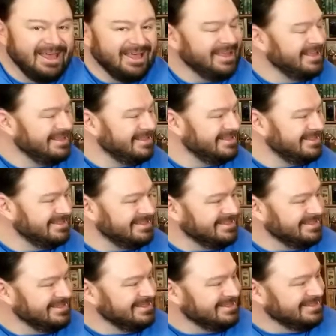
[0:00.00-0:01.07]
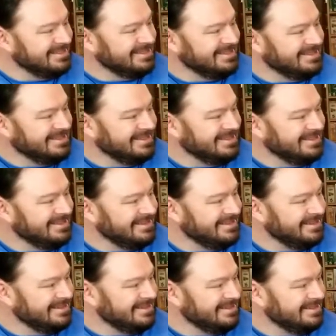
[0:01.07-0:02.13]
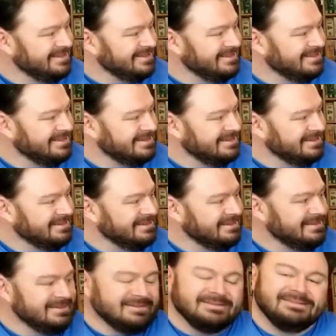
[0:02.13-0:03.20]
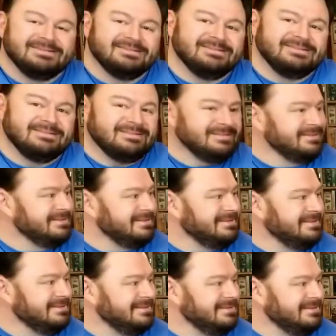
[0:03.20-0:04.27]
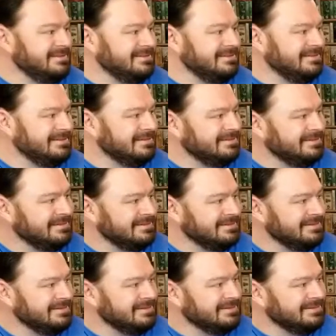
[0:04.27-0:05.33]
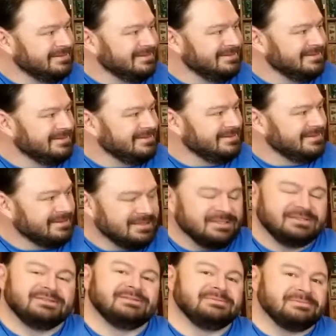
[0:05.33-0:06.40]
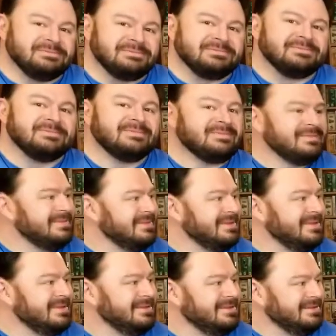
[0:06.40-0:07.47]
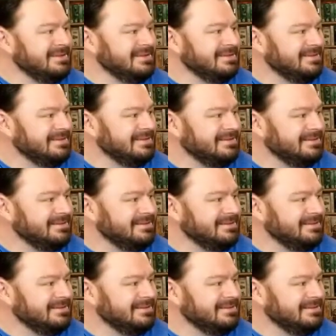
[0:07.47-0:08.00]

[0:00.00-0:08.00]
No words are spoken by the person on screen.